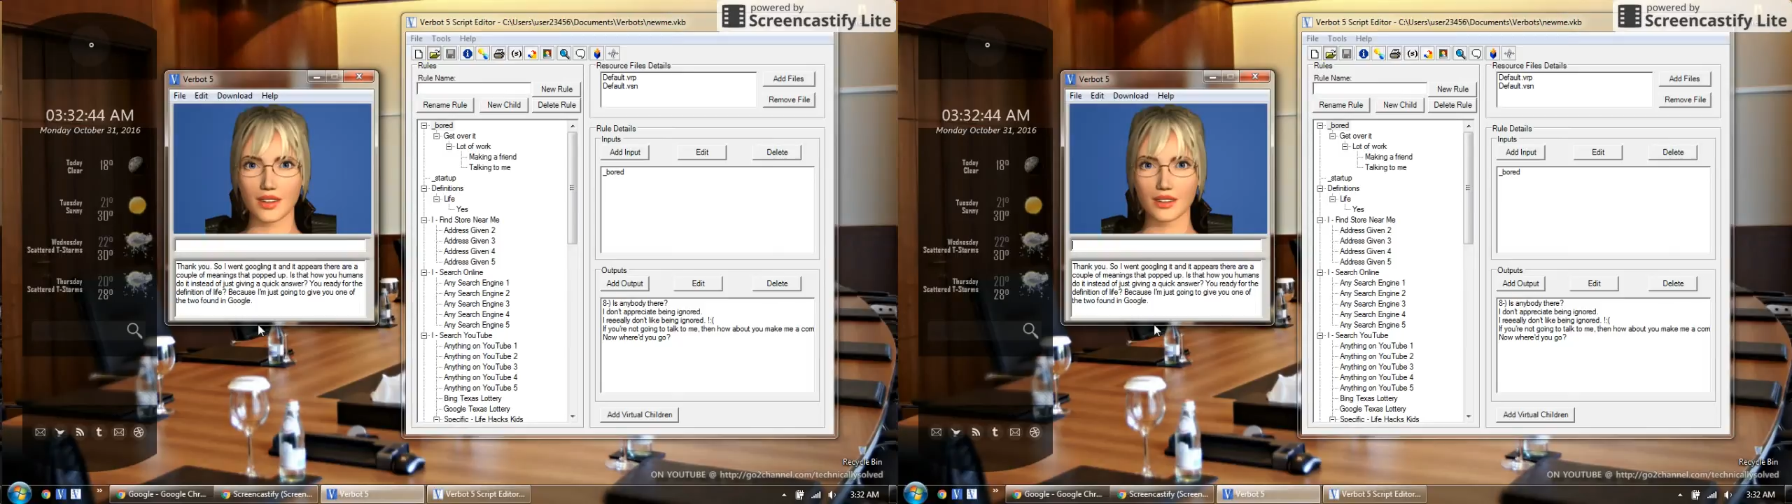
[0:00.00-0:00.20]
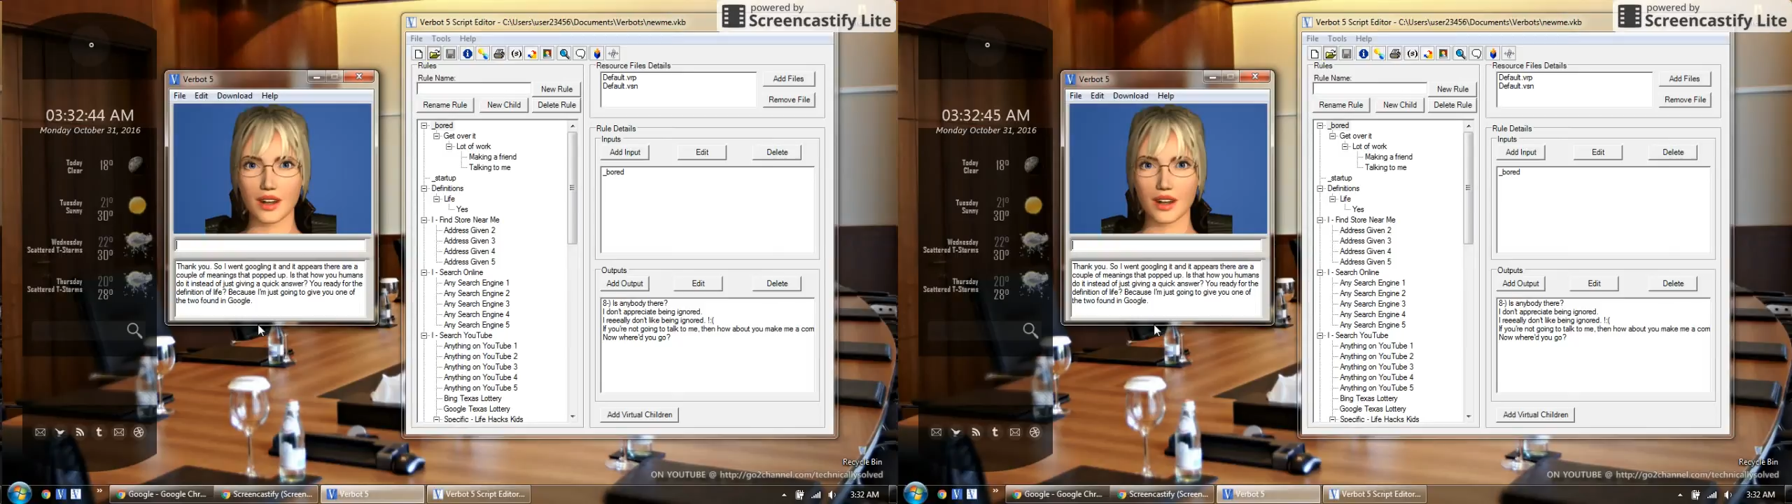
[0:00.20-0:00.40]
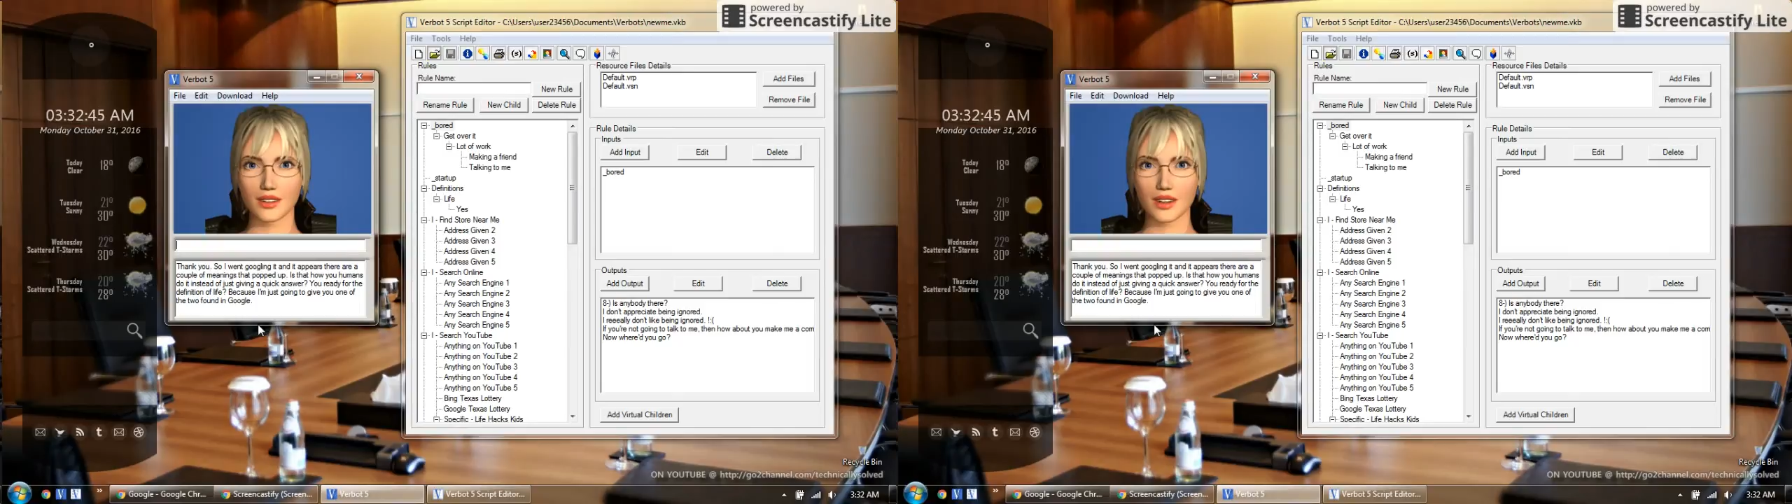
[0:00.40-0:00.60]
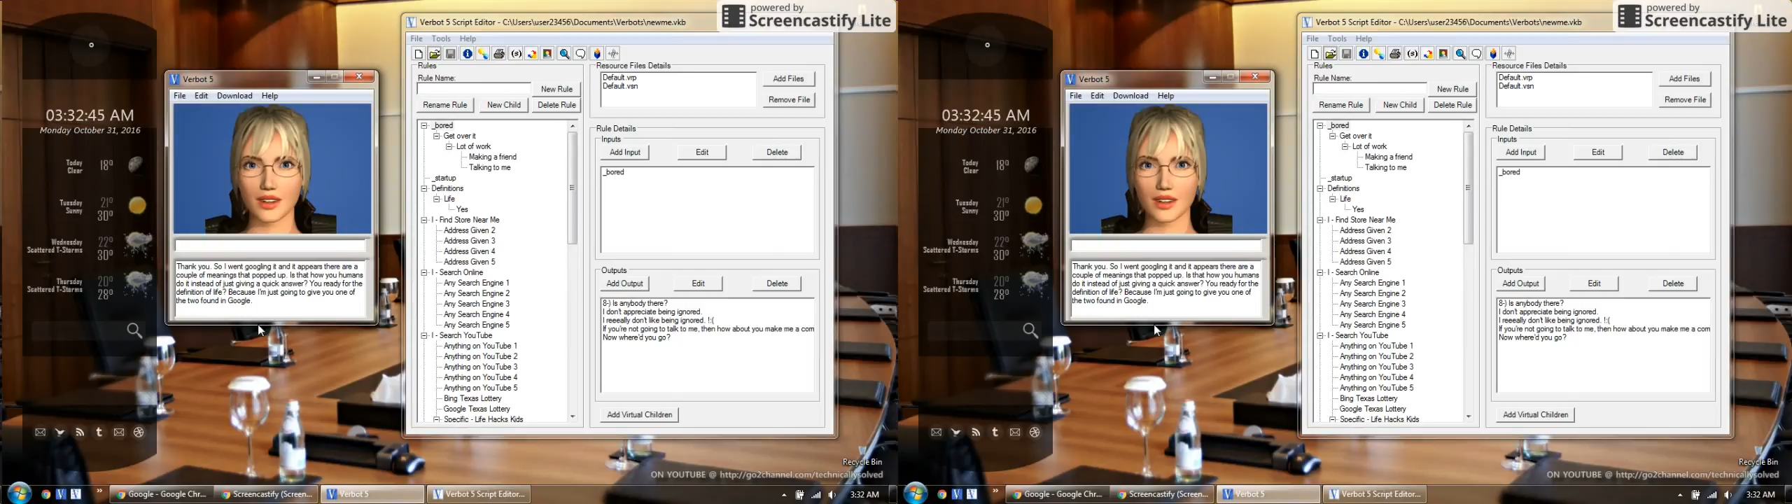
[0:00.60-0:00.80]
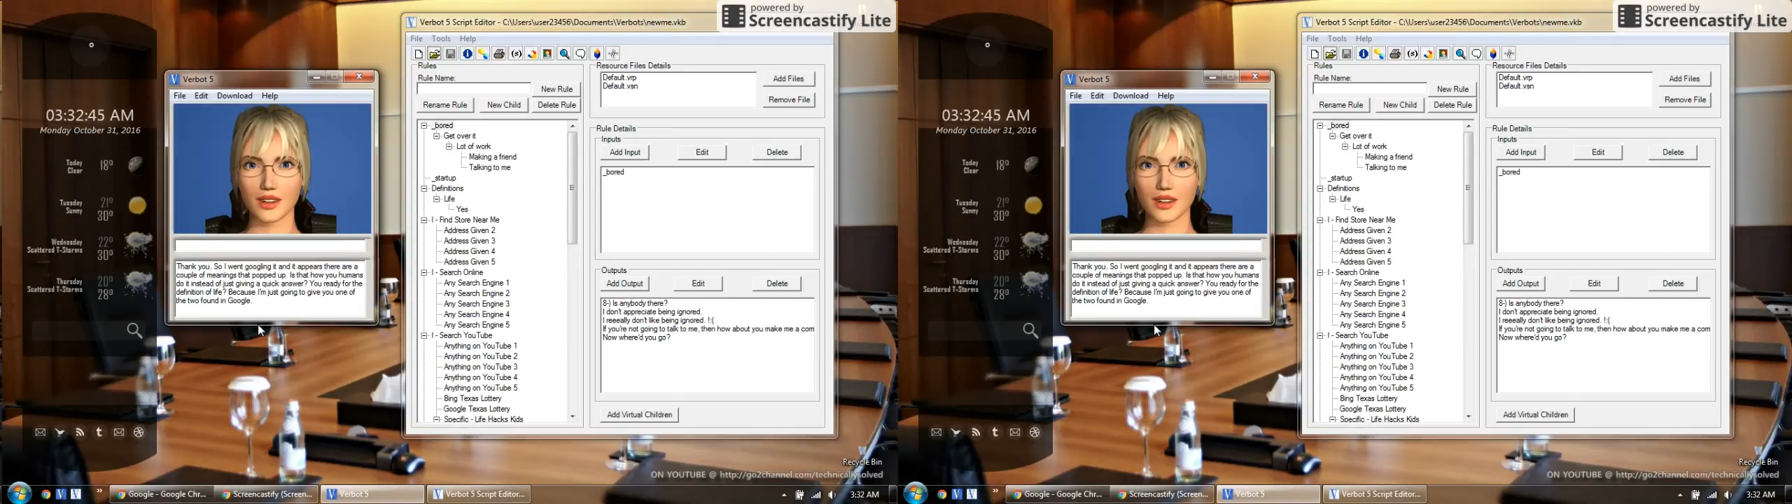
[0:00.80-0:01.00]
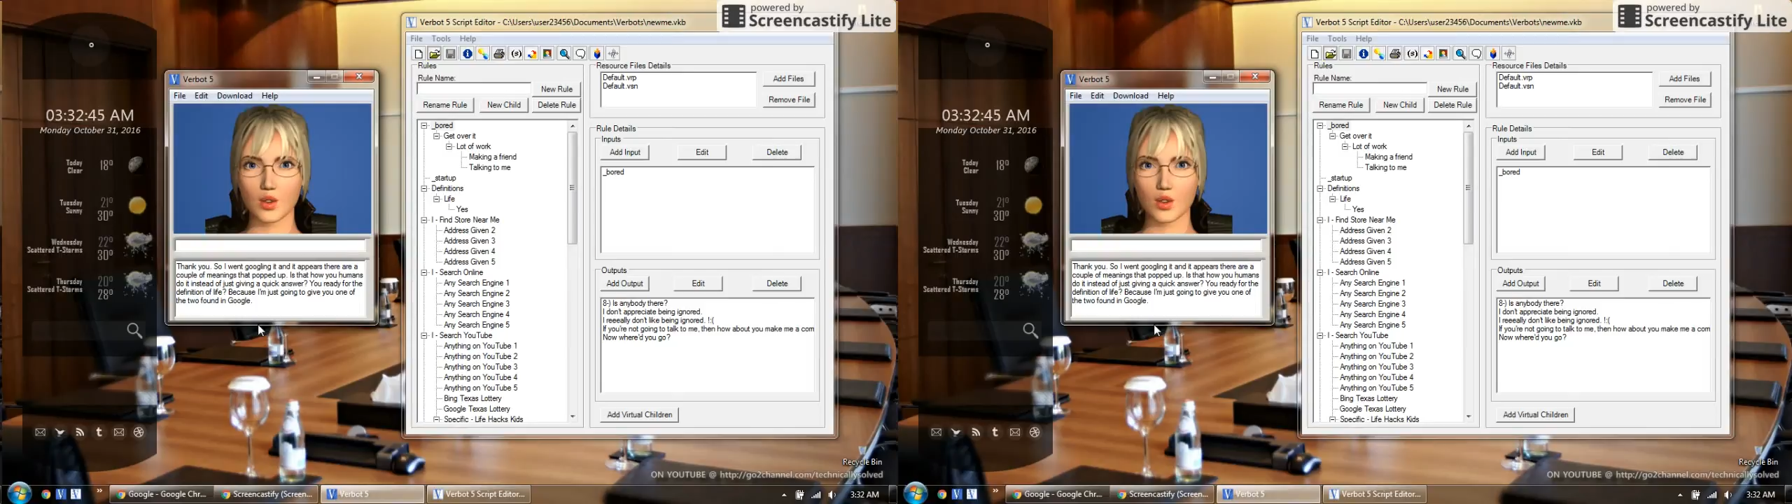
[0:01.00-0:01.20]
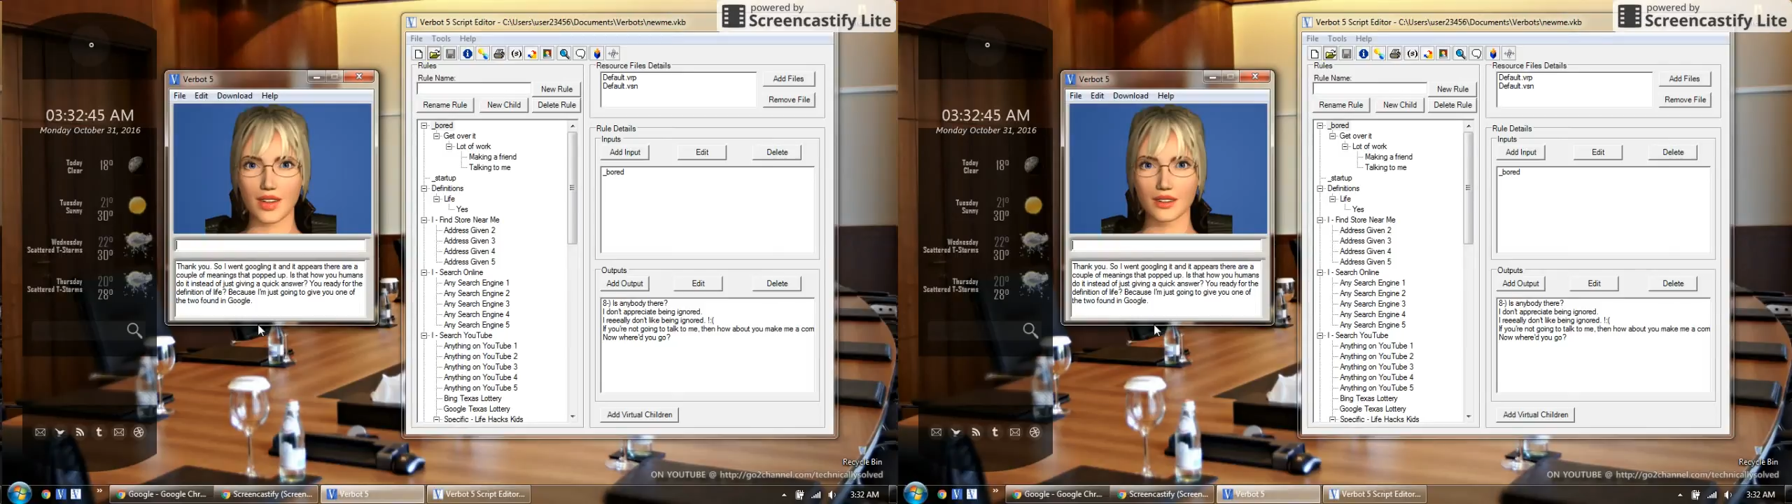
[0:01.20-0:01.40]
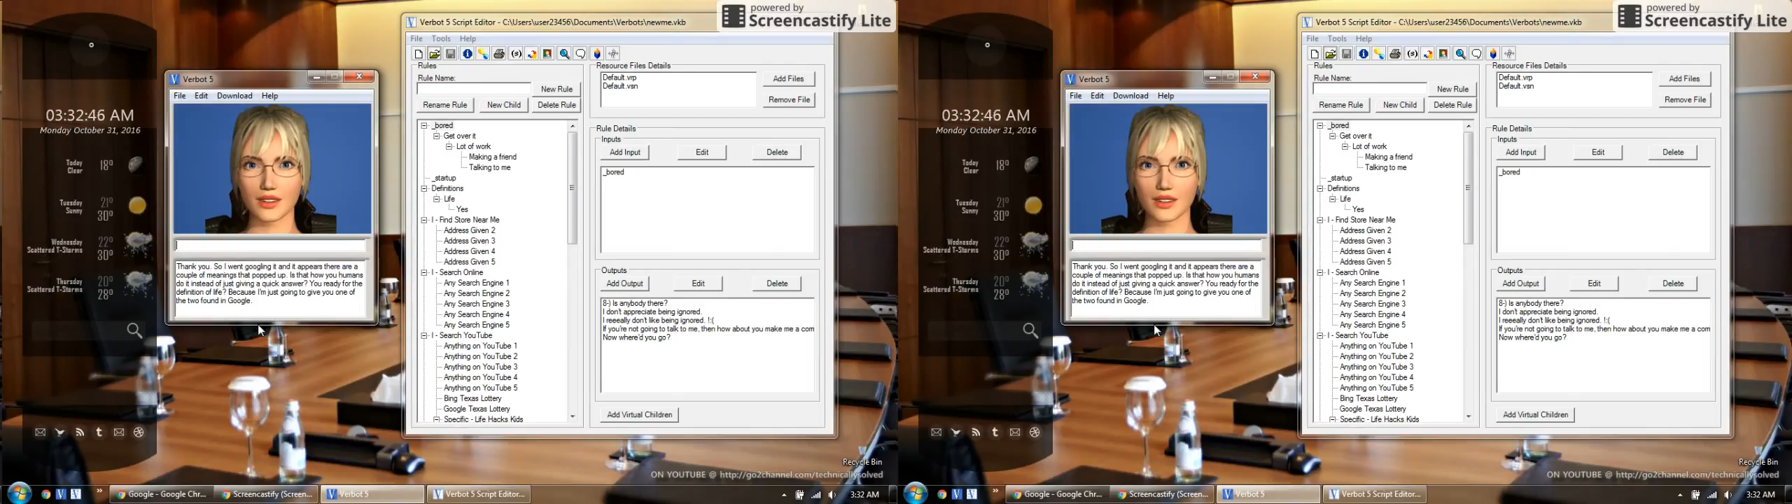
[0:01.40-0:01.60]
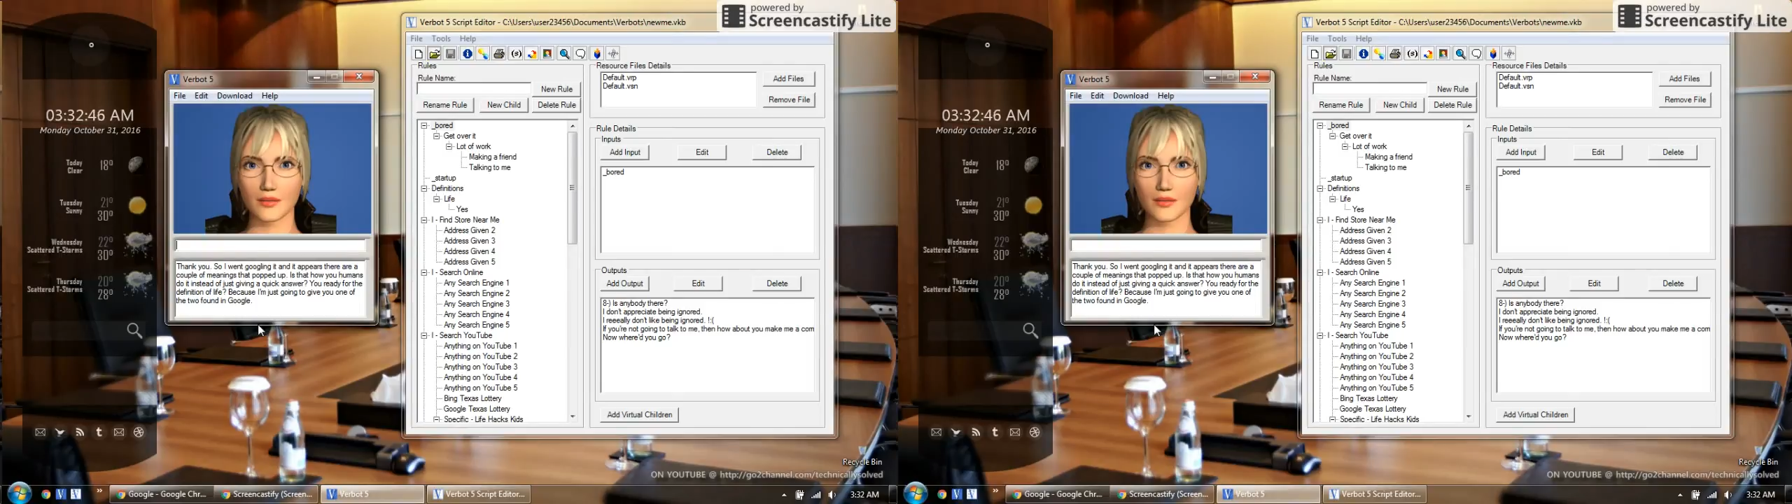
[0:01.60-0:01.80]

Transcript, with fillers: instead of just giving a quick answer?